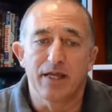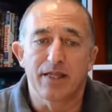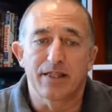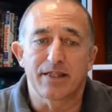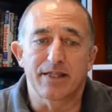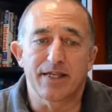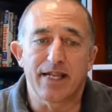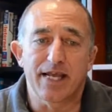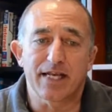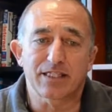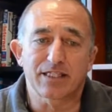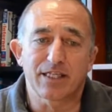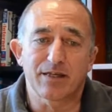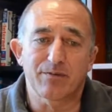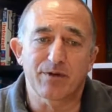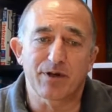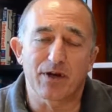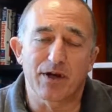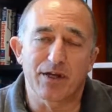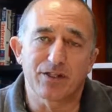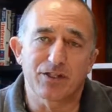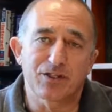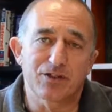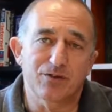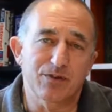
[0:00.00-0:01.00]
The next thing we're
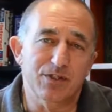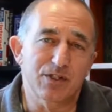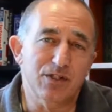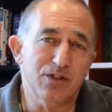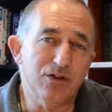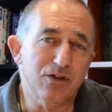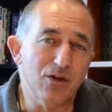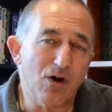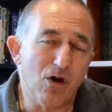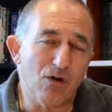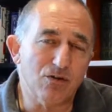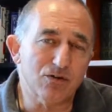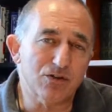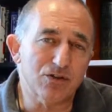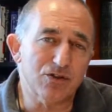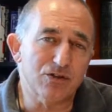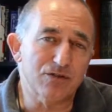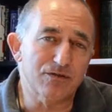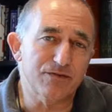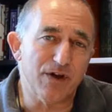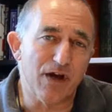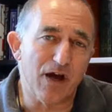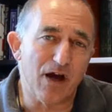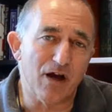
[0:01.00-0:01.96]
going to do is lots of